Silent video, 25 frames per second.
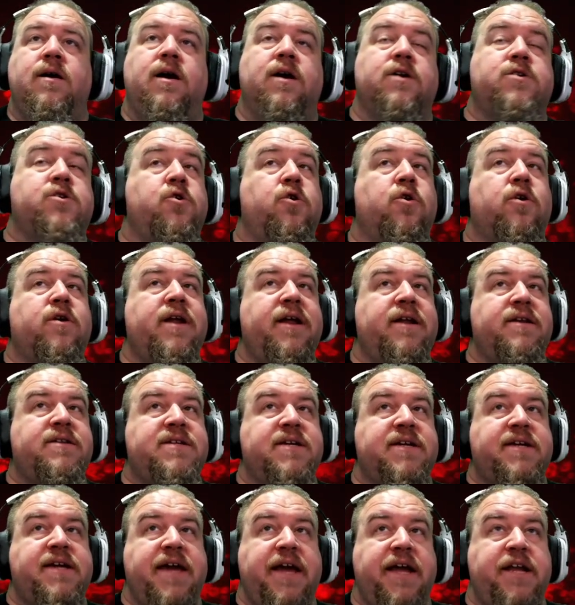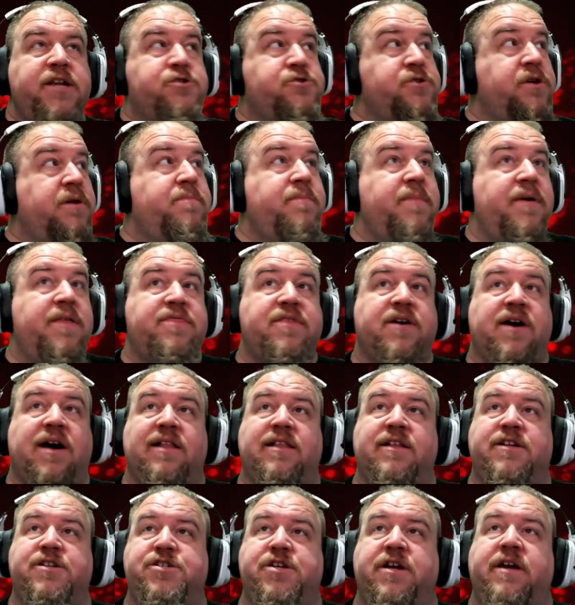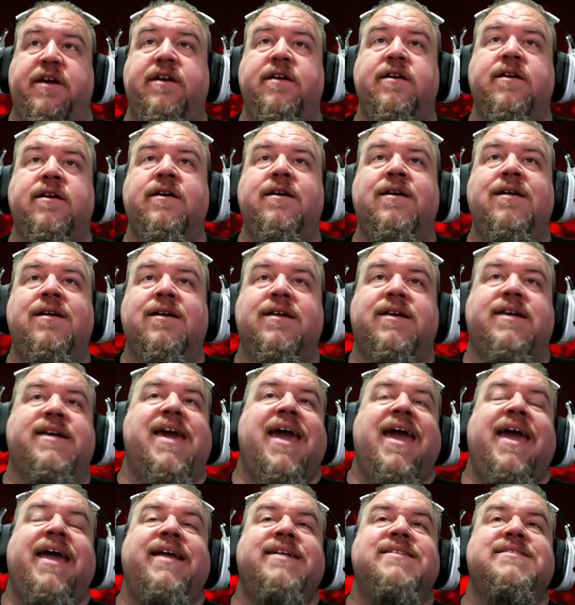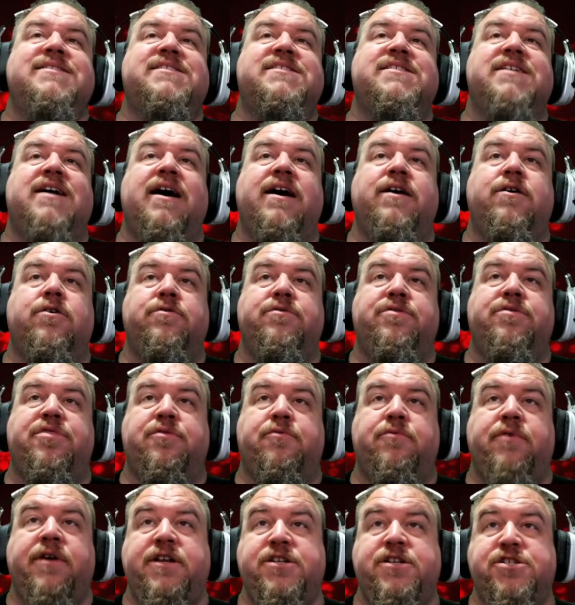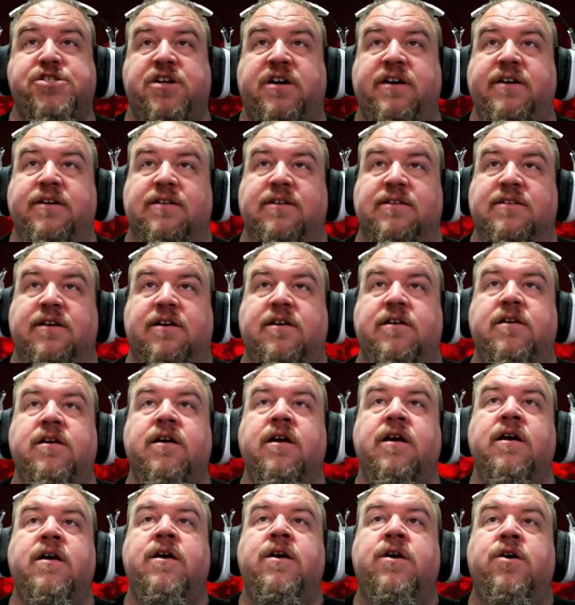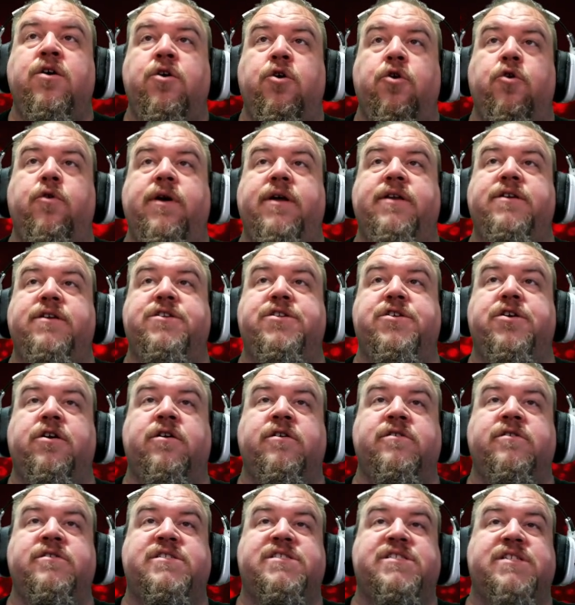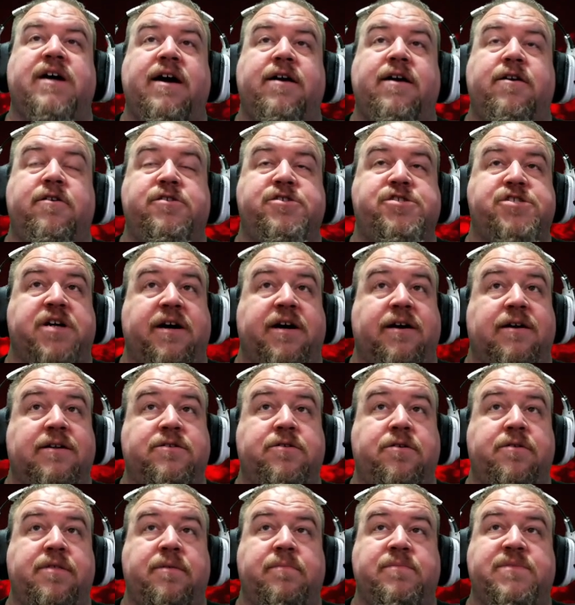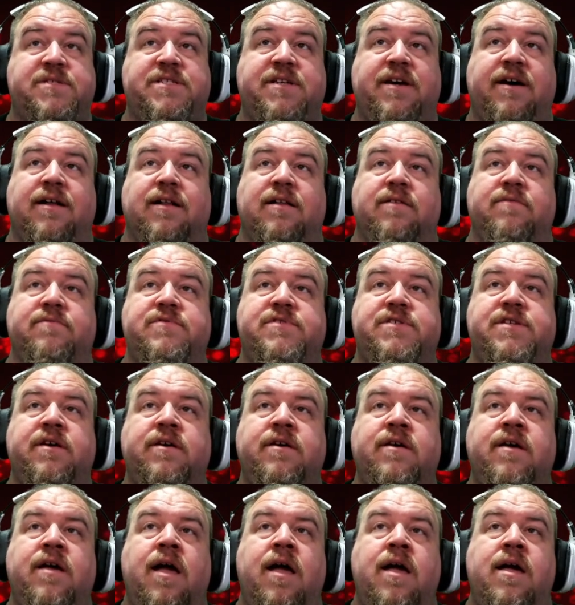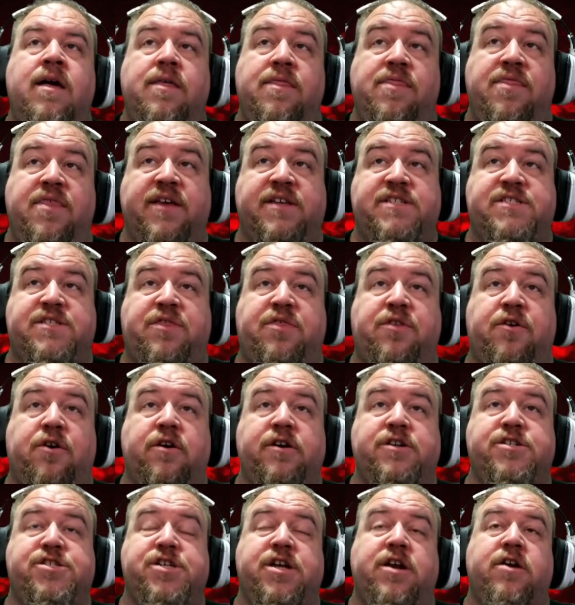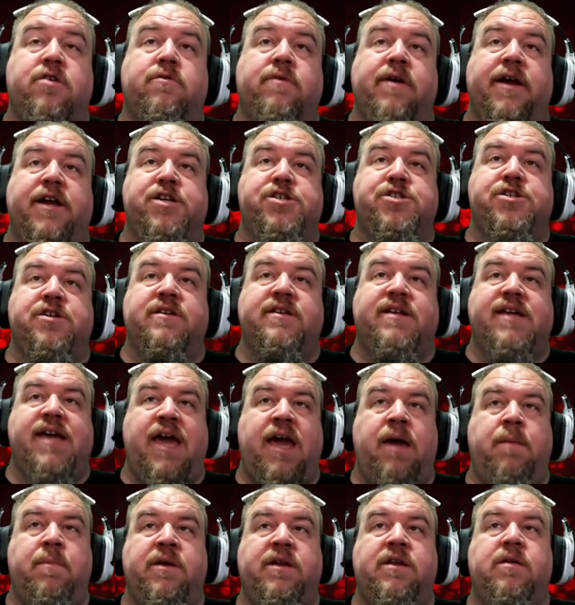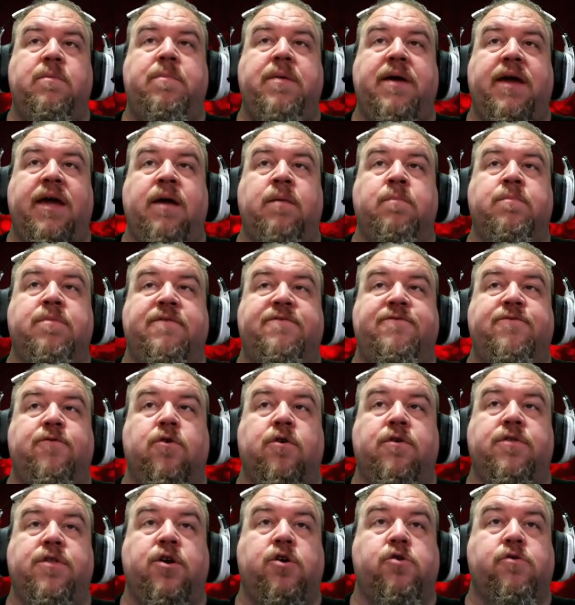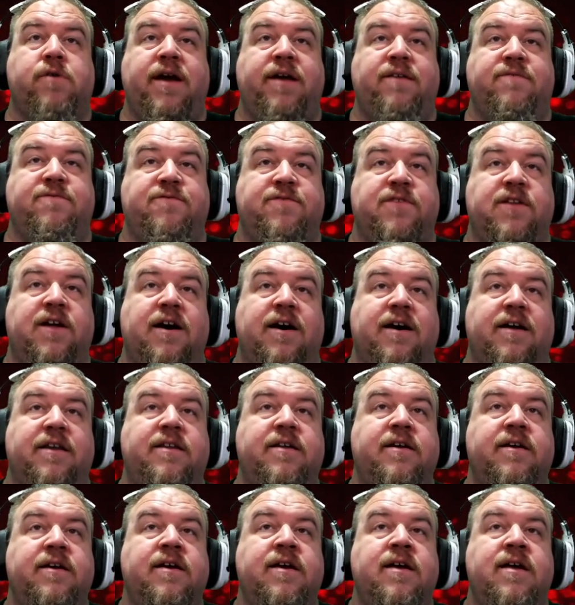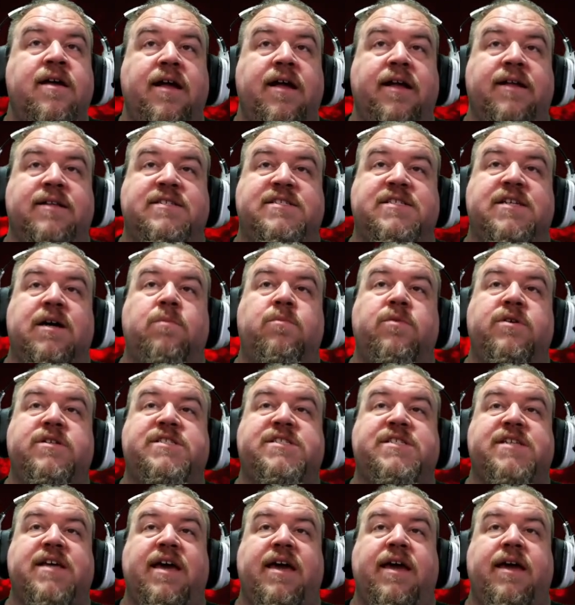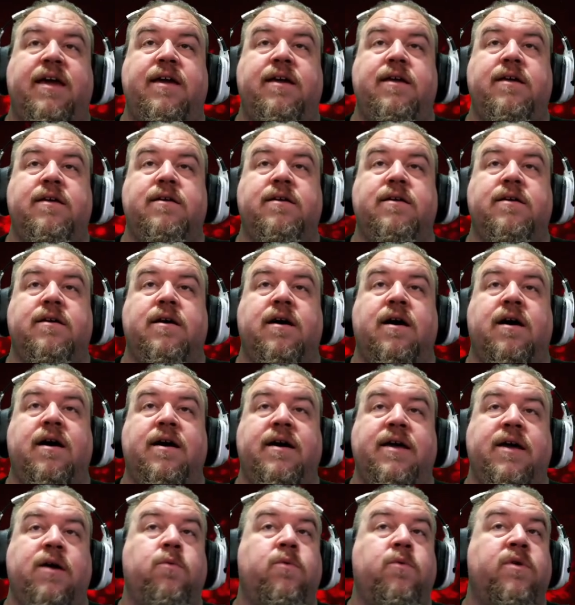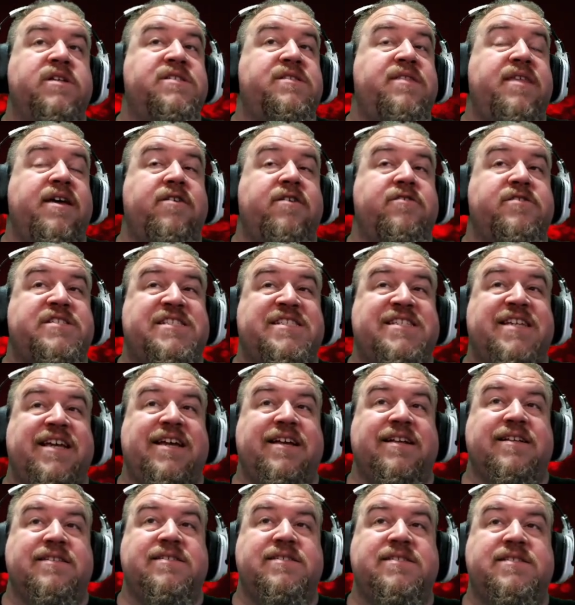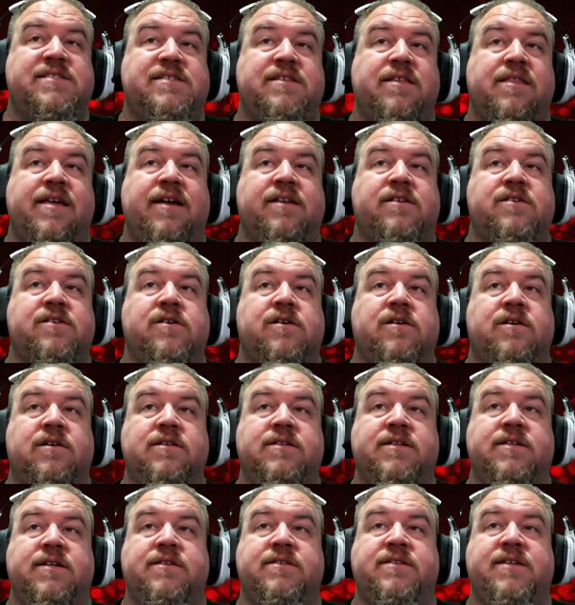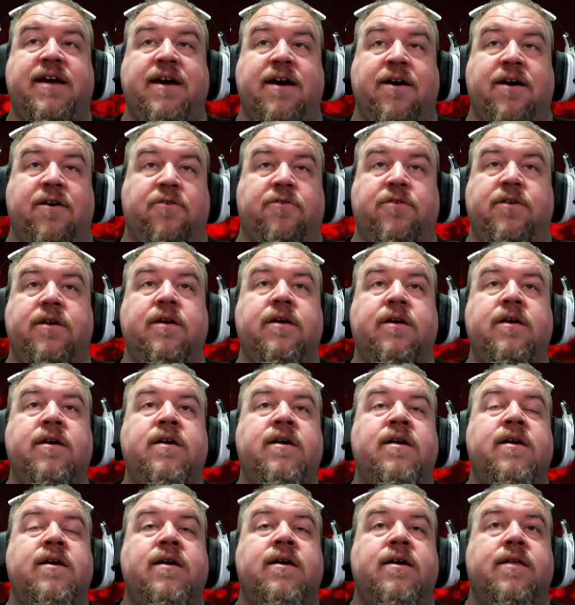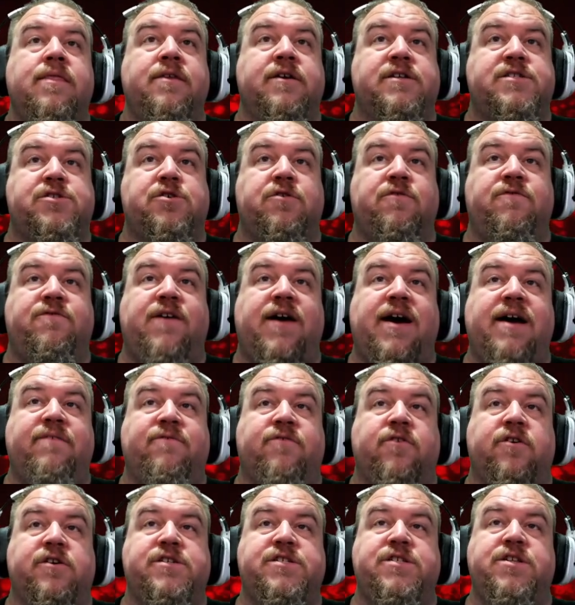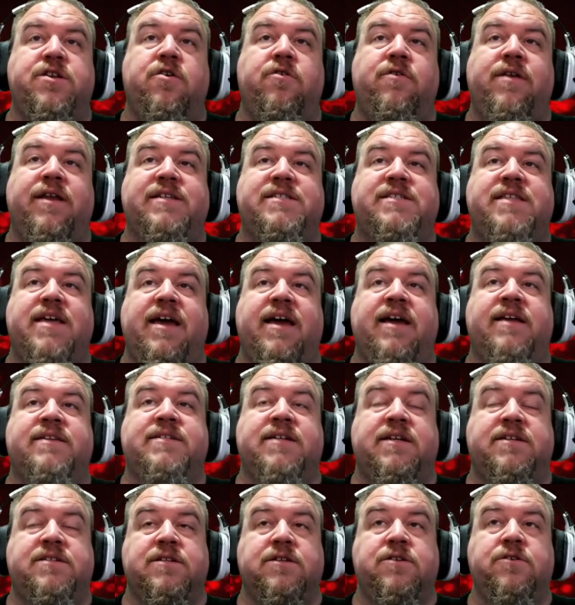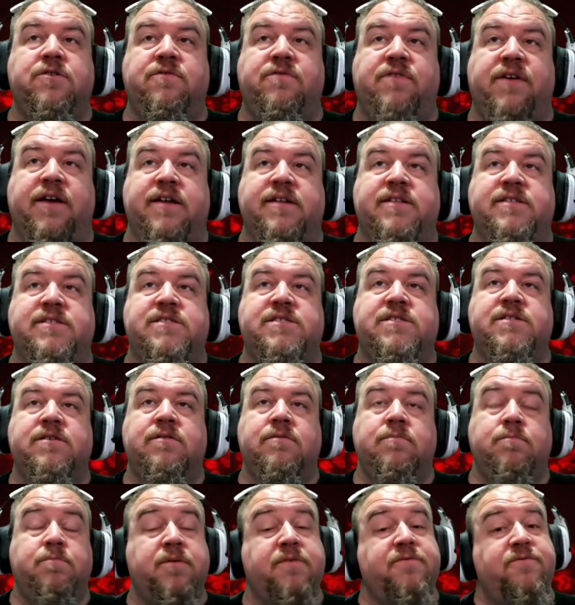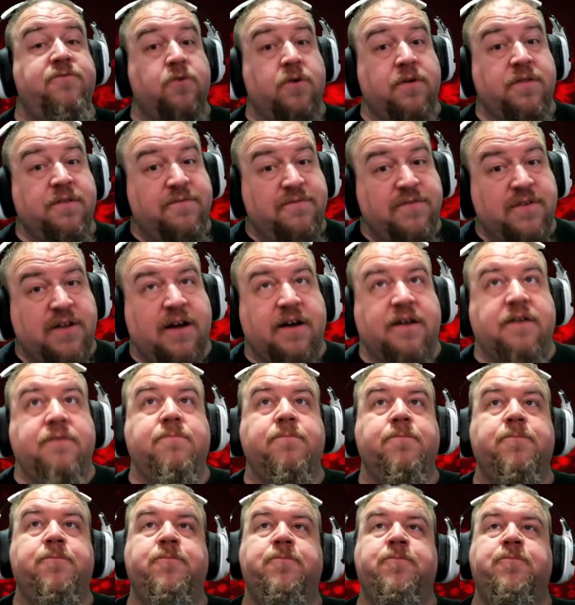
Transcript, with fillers: According to kindred mythology, Cain sired three childer, who in turn sired childer themselves. This third generation came into being before the Great Flood, and some would say uh, it was their sins that called it down. The survivors, known as the antediluvians before the flood,